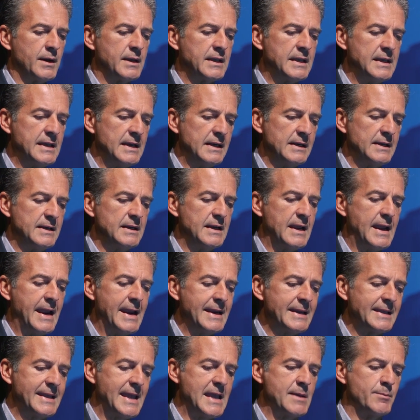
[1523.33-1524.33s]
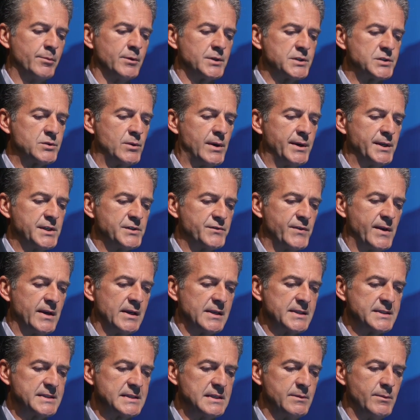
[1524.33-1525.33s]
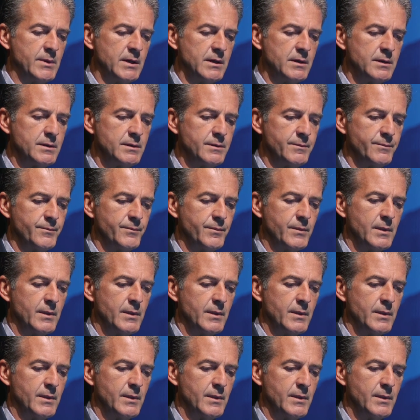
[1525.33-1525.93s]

KLLN and K+1 is very similar,